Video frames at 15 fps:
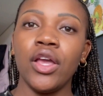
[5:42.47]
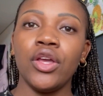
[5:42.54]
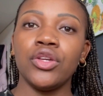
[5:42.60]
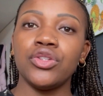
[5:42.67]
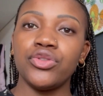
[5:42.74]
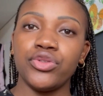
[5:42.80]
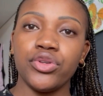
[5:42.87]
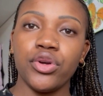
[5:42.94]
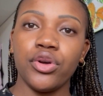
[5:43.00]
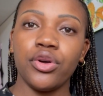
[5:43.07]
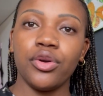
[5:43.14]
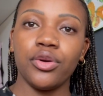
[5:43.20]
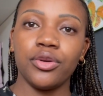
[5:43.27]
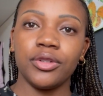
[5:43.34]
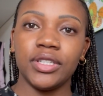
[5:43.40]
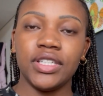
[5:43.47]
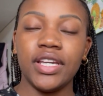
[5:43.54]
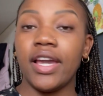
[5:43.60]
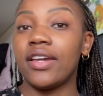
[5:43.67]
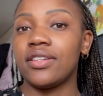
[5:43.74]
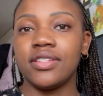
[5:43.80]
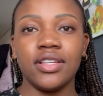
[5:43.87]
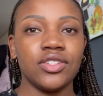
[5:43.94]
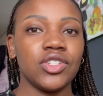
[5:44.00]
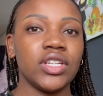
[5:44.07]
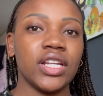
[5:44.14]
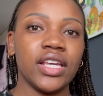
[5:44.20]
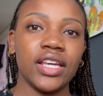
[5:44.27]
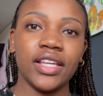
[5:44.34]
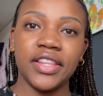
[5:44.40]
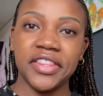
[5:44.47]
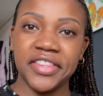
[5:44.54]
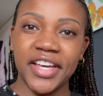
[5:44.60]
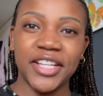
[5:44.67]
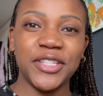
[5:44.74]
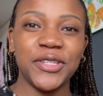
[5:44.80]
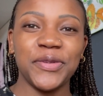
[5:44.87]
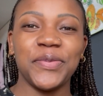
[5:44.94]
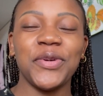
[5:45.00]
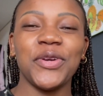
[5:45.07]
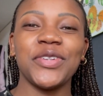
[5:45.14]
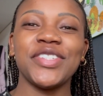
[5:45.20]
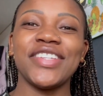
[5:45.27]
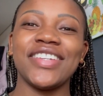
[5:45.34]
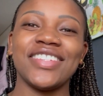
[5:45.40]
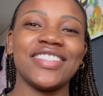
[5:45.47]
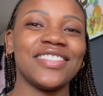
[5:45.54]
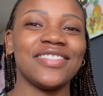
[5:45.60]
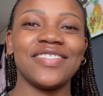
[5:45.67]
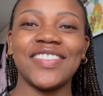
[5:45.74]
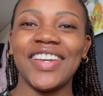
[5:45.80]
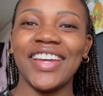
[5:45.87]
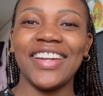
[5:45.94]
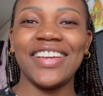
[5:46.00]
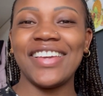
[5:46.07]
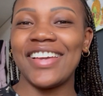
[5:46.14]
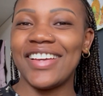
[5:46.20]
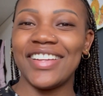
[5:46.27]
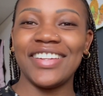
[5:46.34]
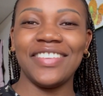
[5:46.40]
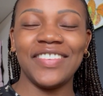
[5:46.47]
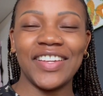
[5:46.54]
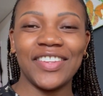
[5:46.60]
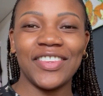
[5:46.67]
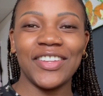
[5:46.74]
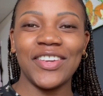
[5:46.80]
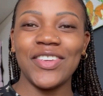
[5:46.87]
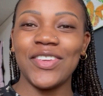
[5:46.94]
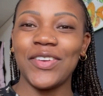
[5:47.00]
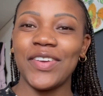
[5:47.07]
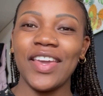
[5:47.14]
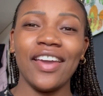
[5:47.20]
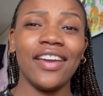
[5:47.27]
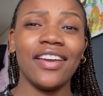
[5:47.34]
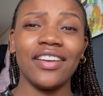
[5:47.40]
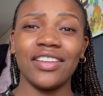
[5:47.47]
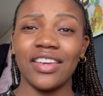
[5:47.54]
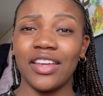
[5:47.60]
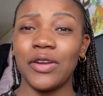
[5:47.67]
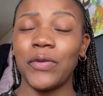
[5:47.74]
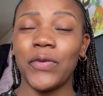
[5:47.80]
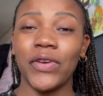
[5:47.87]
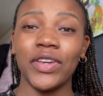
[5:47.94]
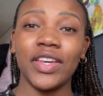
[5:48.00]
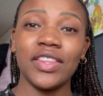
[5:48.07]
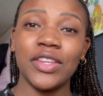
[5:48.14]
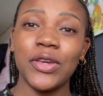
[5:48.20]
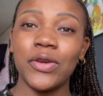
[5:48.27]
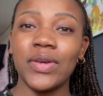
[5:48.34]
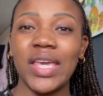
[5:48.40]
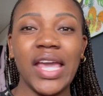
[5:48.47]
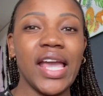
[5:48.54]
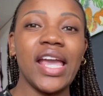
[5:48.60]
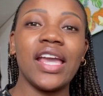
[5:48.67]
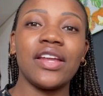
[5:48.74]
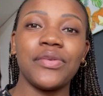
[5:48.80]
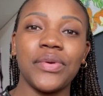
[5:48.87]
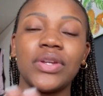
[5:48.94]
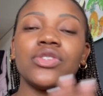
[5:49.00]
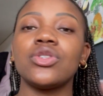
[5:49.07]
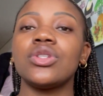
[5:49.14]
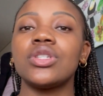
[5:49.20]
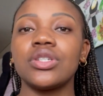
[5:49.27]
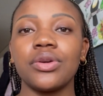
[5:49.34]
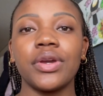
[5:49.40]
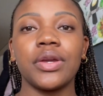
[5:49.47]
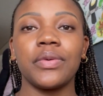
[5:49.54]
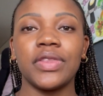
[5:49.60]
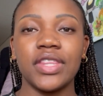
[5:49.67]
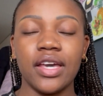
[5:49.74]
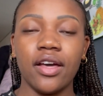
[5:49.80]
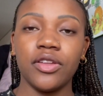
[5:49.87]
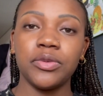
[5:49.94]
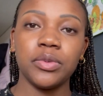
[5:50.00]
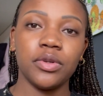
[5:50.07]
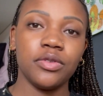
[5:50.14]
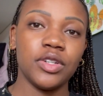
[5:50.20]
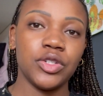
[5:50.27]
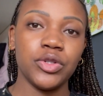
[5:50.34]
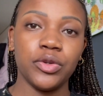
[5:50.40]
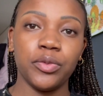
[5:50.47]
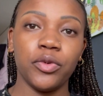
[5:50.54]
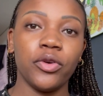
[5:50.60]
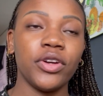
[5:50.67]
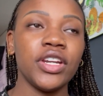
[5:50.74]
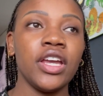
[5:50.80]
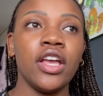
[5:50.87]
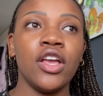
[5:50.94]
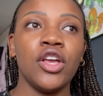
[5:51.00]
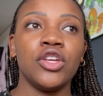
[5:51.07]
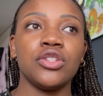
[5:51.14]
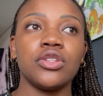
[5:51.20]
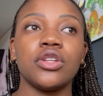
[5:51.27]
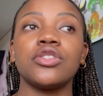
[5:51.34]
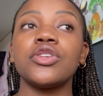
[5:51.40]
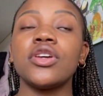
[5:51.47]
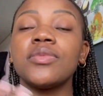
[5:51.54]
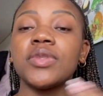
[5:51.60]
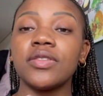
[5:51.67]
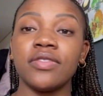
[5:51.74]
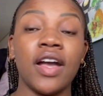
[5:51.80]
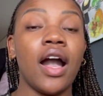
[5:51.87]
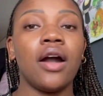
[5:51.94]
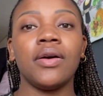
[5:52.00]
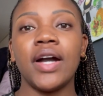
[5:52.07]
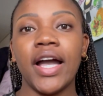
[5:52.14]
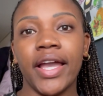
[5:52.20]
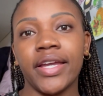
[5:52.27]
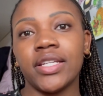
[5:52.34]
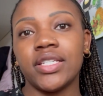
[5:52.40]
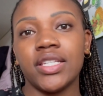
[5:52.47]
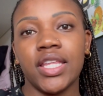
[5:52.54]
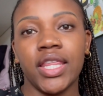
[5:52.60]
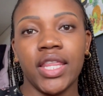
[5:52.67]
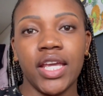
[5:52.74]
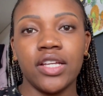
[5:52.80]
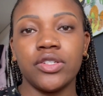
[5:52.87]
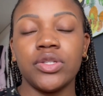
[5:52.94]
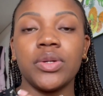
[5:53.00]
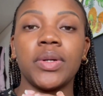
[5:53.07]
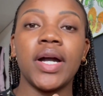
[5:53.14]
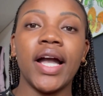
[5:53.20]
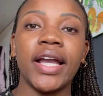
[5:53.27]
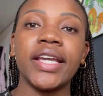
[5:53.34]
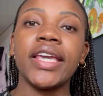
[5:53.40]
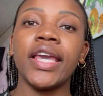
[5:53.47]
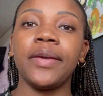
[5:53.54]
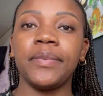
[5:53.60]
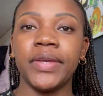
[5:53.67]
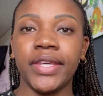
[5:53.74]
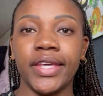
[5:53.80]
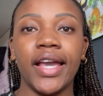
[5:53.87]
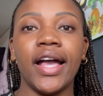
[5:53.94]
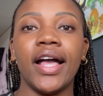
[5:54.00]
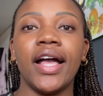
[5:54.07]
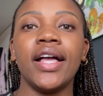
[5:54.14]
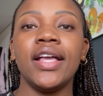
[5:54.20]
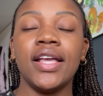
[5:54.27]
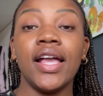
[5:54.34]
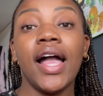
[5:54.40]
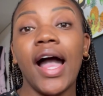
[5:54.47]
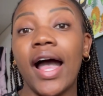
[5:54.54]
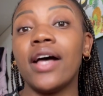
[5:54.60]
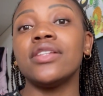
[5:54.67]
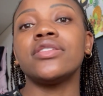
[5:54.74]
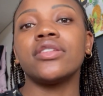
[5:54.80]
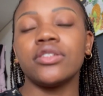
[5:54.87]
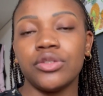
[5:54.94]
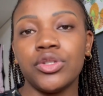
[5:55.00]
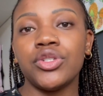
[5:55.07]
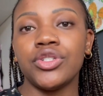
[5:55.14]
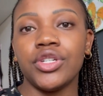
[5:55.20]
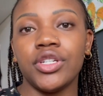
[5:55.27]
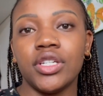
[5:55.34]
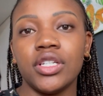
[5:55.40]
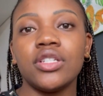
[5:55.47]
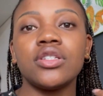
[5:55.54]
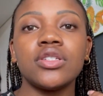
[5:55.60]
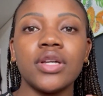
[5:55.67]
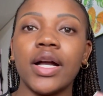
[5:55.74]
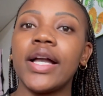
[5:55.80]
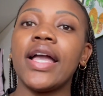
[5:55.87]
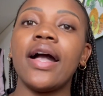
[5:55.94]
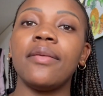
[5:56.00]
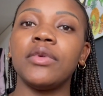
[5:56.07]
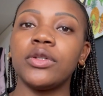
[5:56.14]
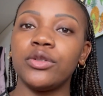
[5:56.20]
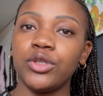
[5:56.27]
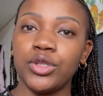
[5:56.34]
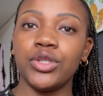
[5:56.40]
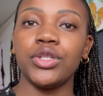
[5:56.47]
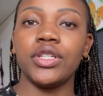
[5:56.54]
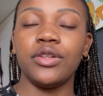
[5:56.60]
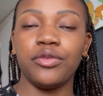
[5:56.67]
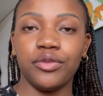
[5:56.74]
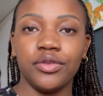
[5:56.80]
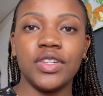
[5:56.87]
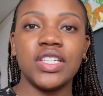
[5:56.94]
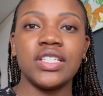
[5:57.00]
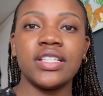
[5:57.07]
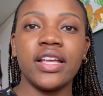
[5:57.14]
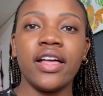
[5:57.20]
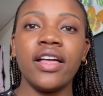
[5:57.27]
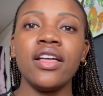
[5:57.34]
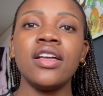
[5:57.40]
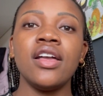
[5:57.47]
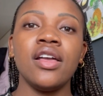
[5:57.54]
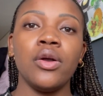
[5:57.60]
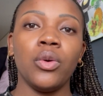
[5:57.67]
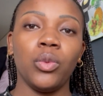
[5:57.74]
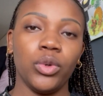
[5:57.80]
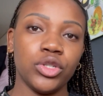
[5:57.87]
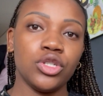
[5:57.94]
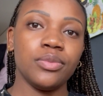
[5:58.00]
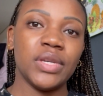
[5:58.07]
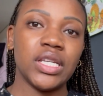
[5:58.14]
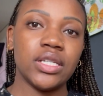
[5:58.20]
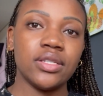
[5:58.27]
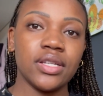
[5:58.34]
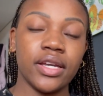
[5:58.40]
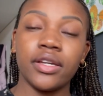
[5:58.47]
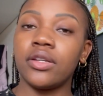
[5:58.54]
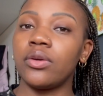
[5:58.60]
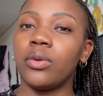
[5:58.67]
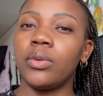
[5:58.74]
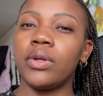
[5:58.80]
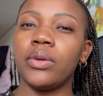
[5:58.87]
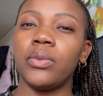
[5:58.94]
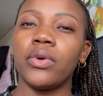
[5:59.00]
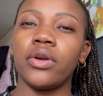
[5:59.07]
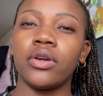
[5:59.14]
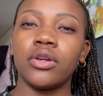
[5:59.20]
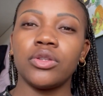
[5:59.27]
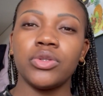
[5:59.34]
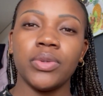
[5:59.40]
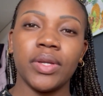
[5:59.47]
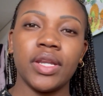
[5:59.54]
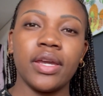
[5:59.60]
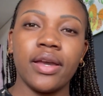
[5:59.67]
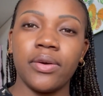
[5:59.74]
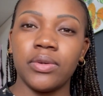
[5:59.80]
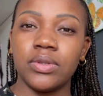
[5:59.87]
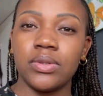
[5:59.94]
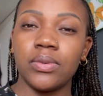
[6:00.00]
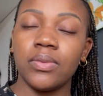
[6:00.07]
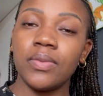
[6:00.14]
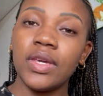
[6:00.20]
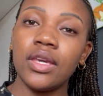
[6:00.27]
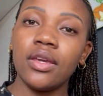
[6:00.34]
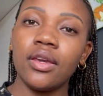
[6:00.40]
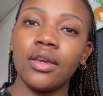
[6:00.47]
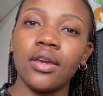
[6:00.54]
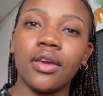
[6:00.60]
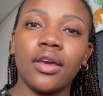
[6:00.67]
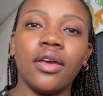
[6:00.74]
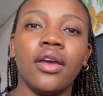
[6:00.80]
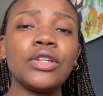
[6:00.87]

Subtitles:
So yeah, essentially that's the process of getting here and living in the UK and getting work in the UK and registering with the Health Professional Board. So in terms of how I did things, so I came here as a student, so I am on a student visa, which means I can only work 20 hours a week.